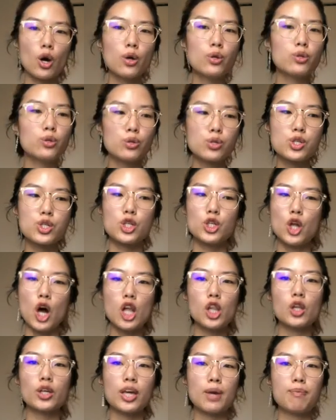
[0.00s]
used to
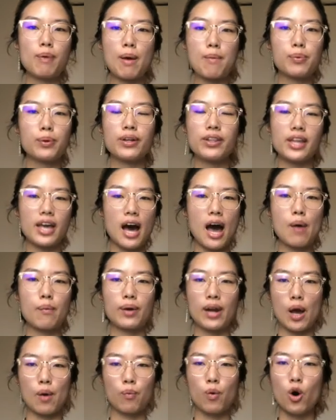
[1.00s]
not looking people in the eye
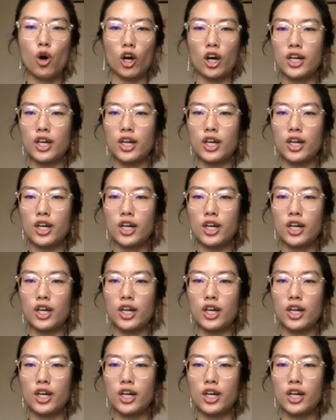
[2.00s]
when I walk,